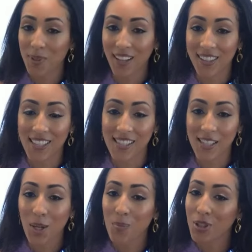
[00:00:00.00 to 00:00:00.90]
but not least,
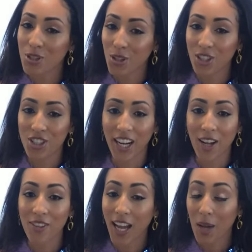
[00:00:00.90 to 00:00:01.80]
be sure to check
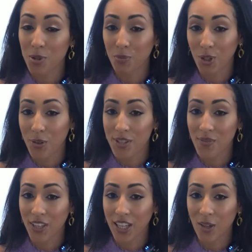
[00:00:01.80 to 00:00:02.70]
out the caption below this
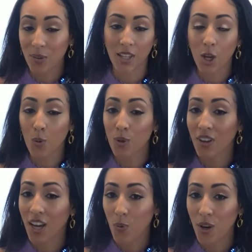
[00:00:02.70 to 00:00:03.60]
video. We've
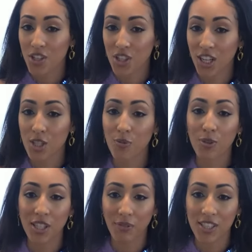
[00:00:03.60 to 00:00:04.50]
got questionnaires for
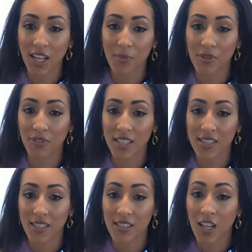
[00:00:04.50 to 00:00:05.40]
different types of
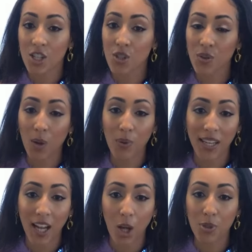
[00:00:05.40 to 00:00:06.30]
visas so that we
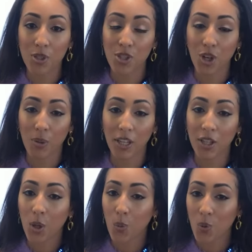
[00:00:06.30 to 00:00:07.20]
can help you determine
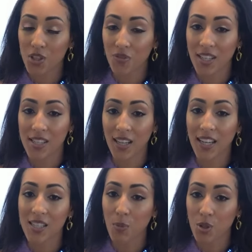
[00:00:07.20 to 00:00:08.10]
which
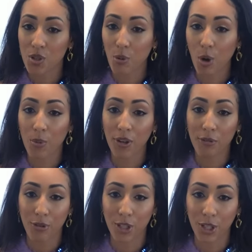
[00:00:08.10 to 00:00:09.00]
visa is most appropriate
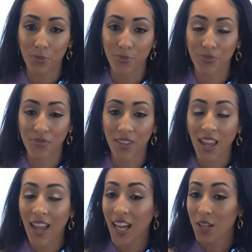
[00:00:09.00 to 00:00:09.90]
for you.
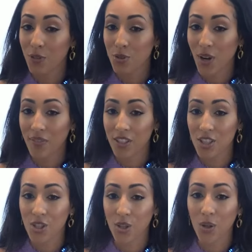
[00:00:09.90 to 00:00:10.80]
And if you're traveling
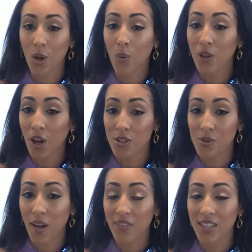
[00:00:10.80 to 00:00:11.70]
soon, we also
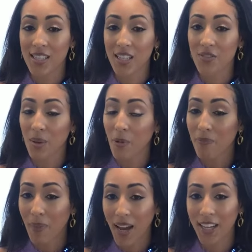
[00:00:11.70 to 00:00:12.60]
have a list of some of
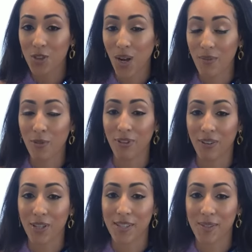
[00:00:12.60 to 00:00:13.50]
my travel
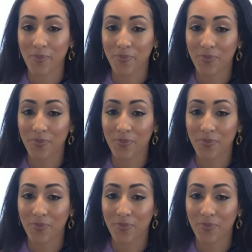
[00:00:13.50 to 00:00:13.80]
favorites.